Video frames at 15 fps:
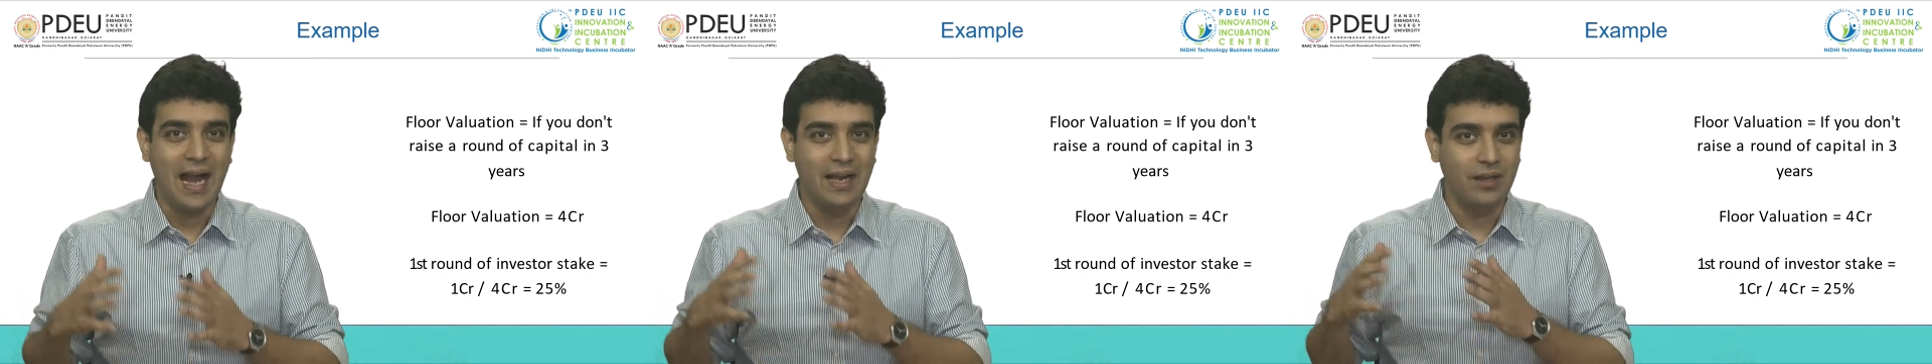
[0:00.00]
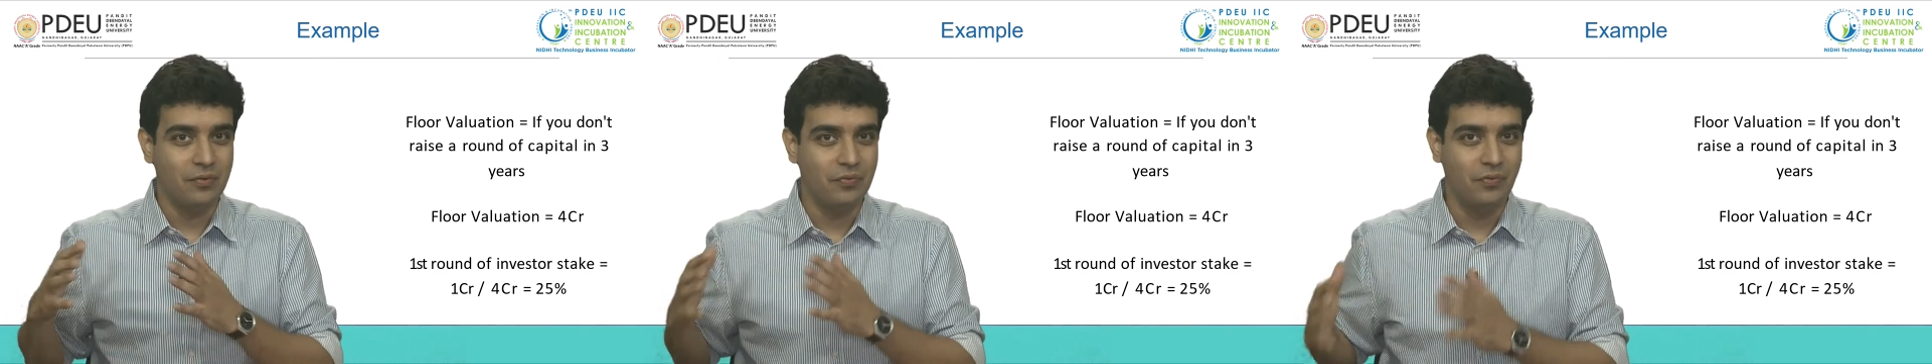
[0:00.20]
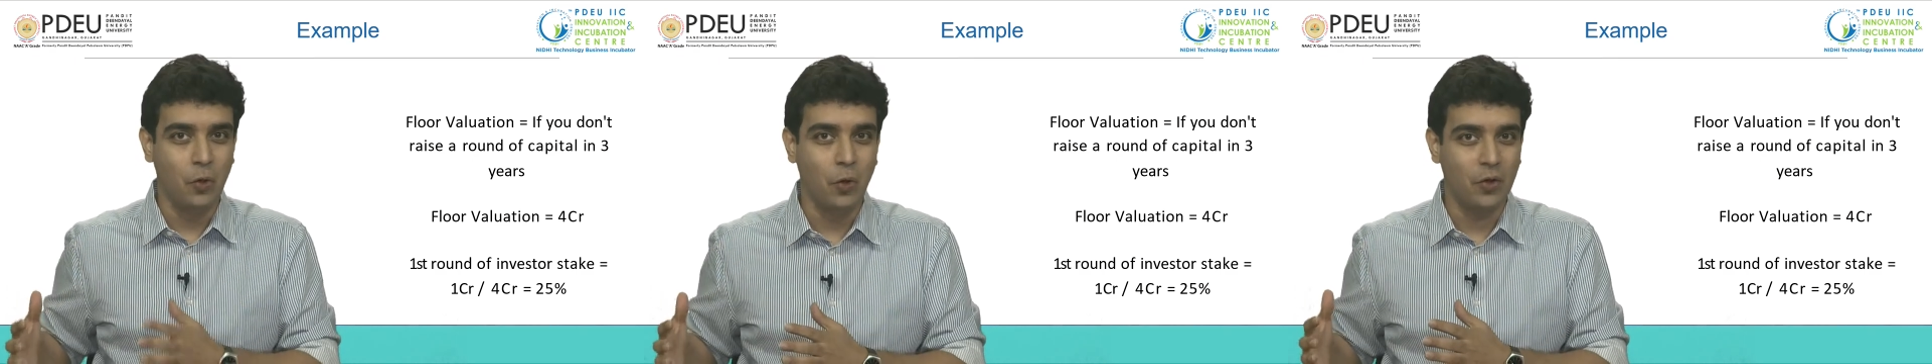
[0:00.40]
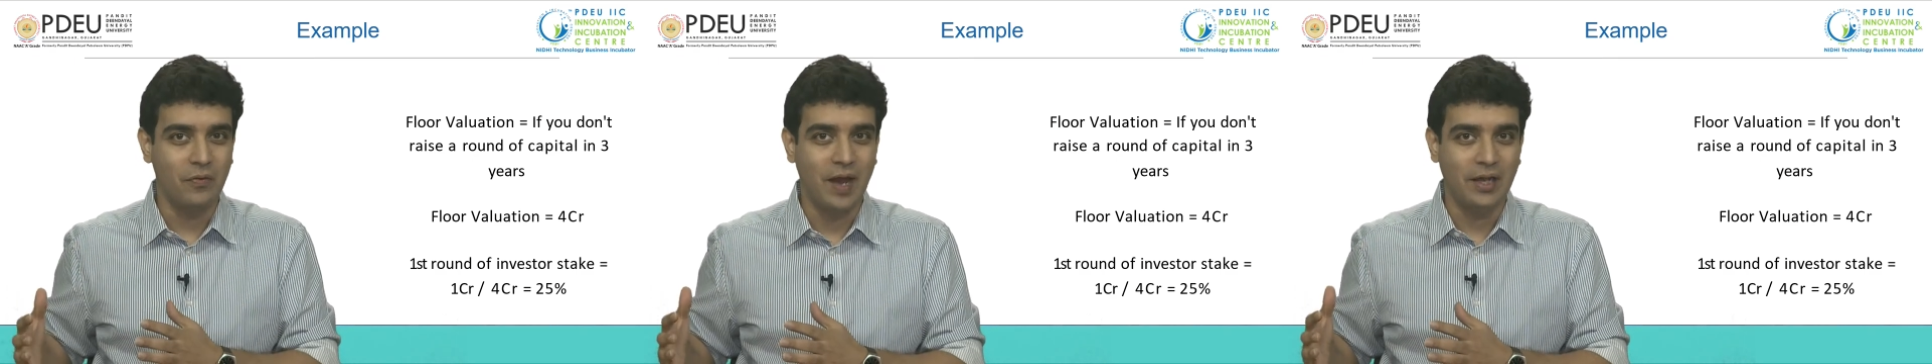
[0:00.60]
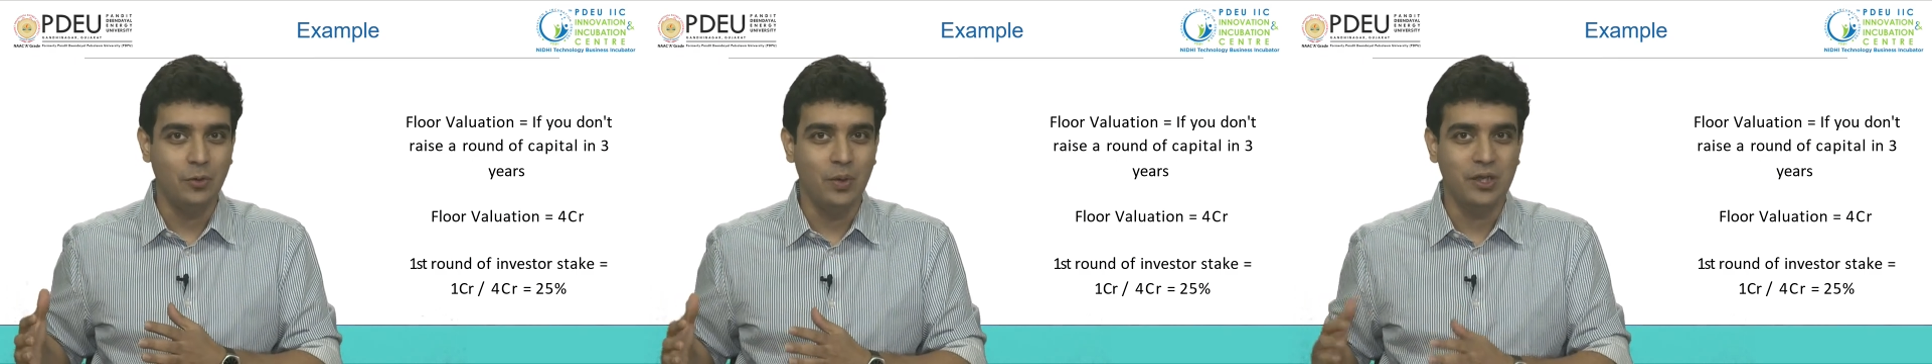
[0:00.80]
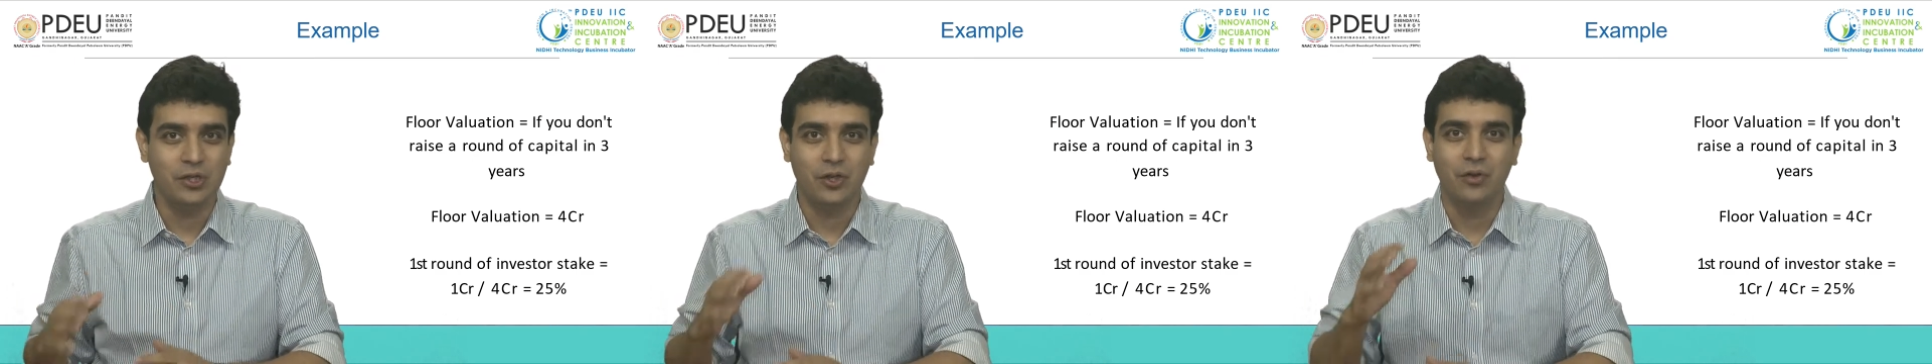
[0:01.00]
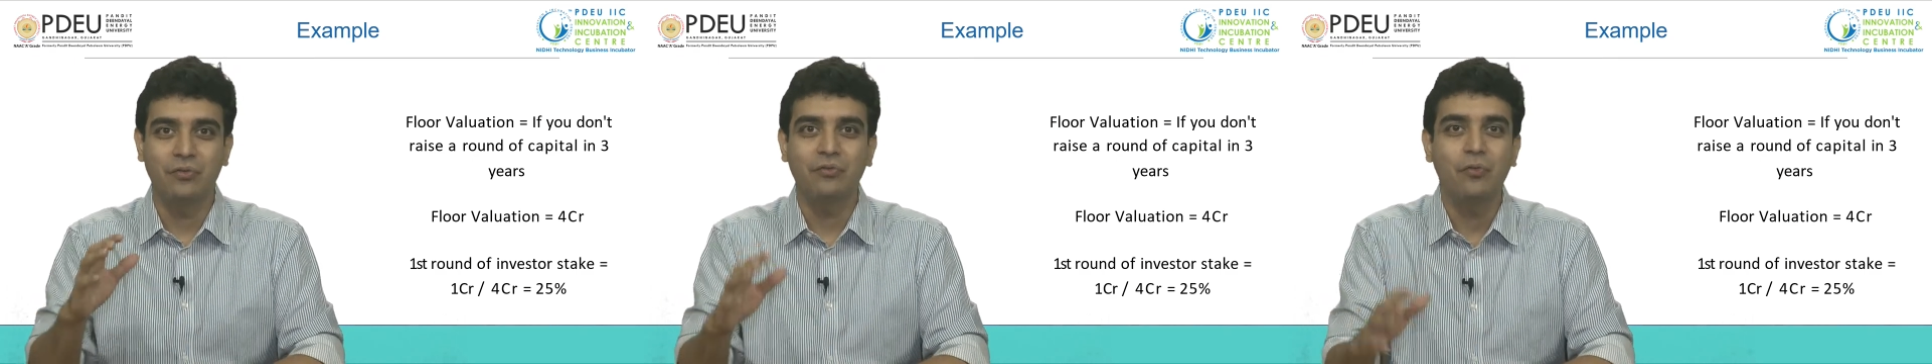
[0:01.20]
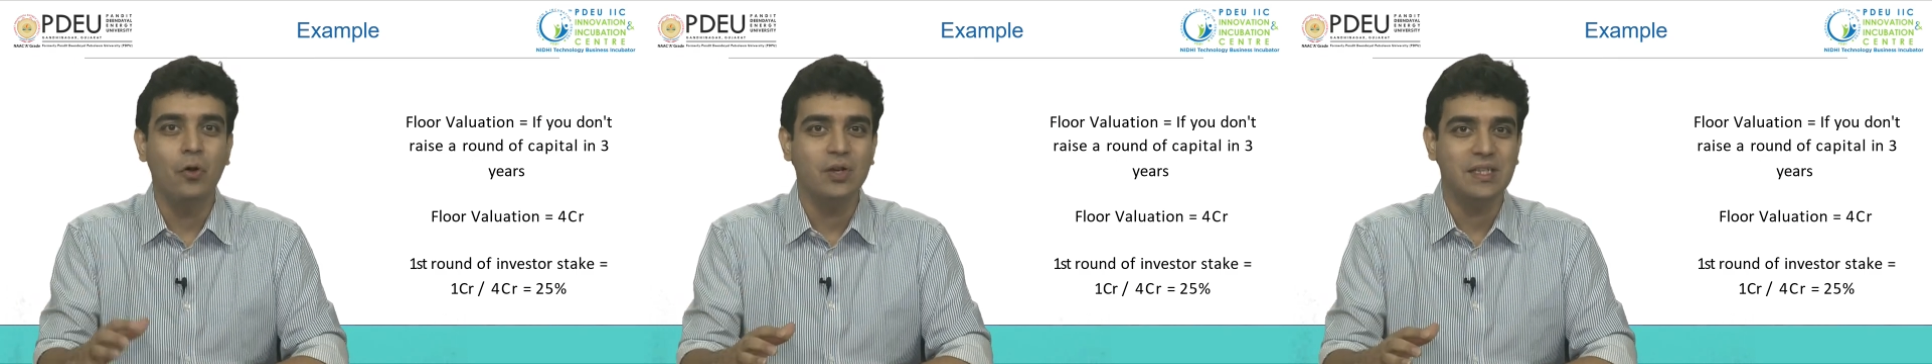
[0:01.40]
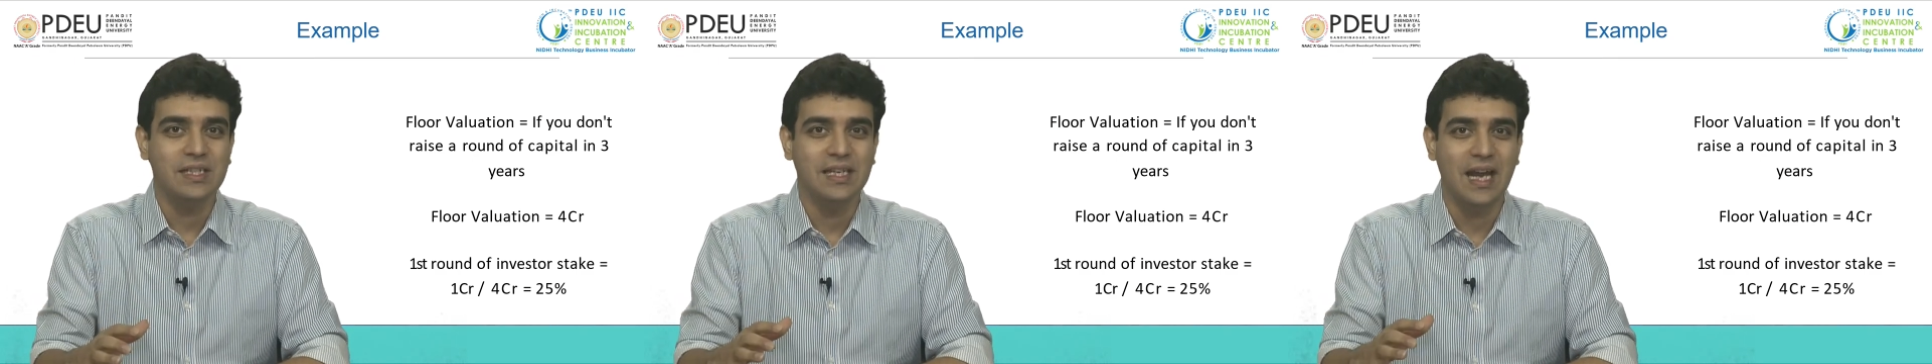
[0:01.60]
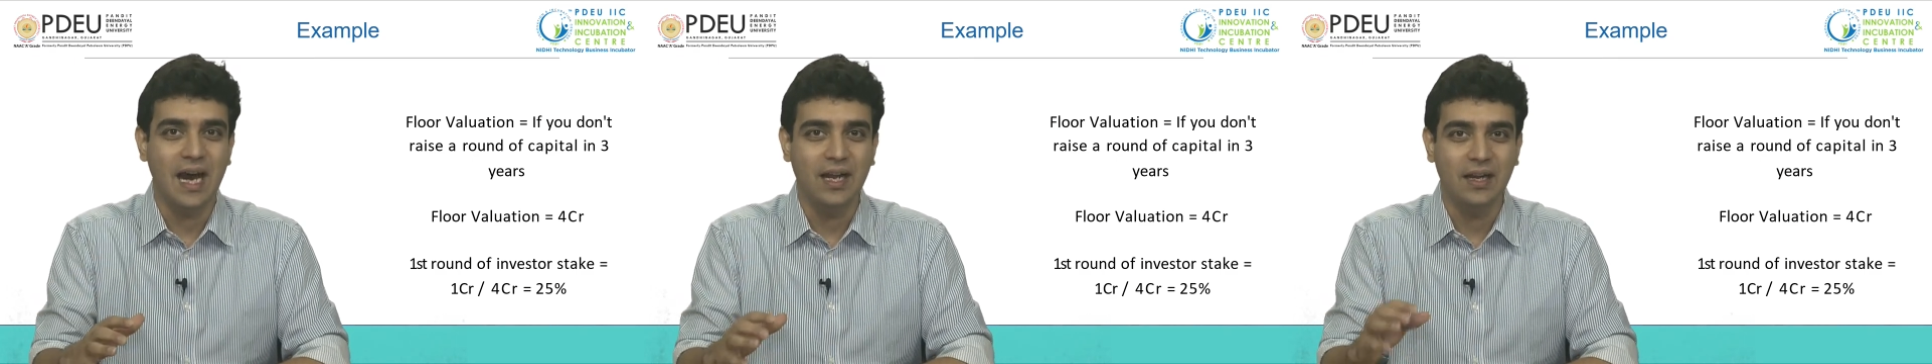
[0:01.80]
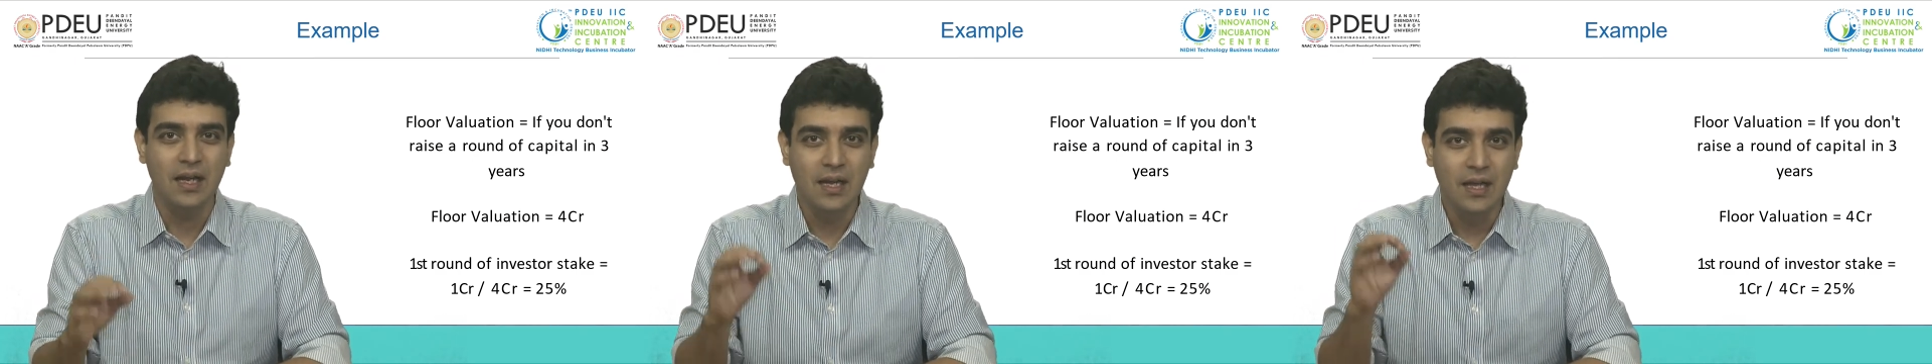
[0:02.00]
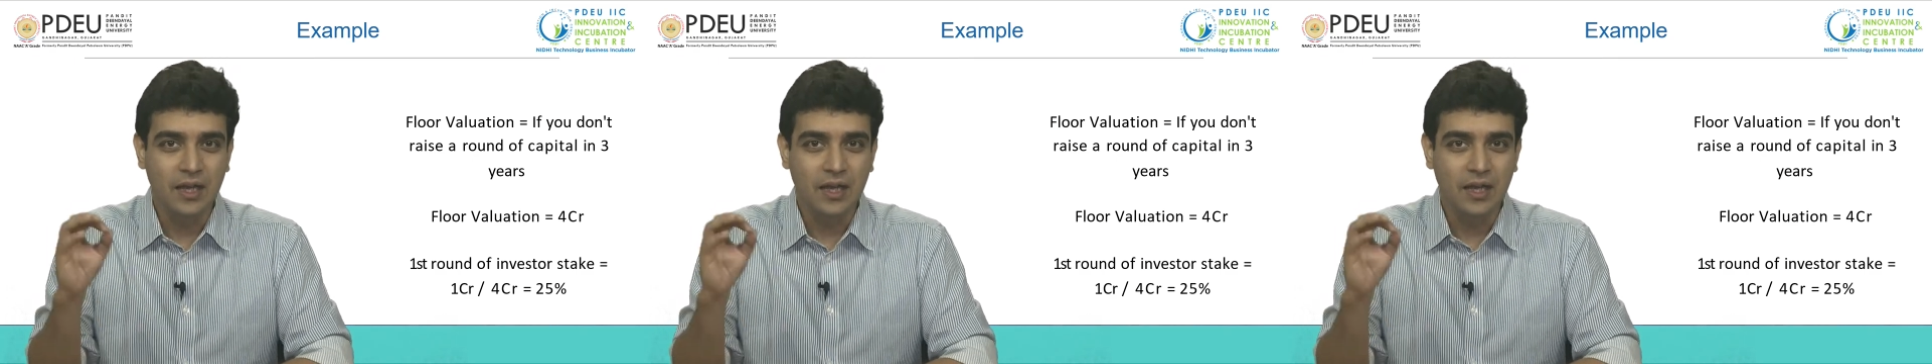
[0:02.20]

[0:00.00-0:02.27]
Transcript: at a floor valuation of 4 CR,